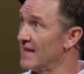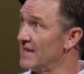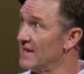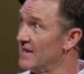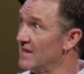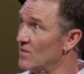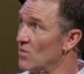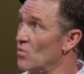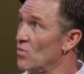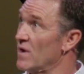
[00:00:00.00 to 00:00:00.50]
And
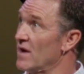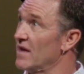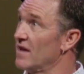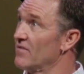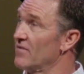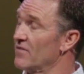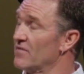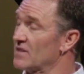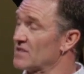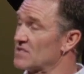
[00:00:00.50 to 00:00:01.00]
in a
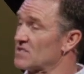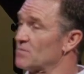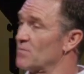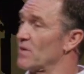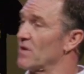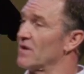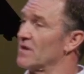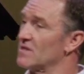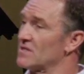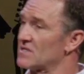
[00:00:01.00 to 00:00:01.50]
wave of
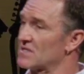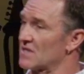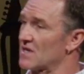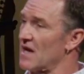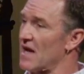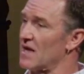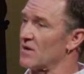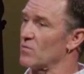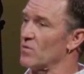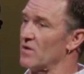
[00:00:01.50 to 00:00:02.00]
experience,
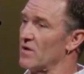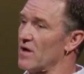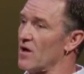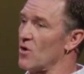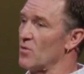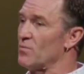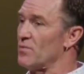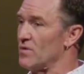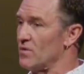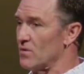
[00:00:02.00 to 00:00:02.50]
God will
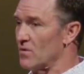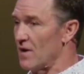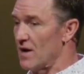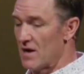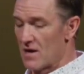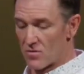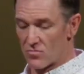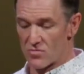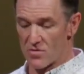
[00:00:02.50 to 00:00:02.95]
help you,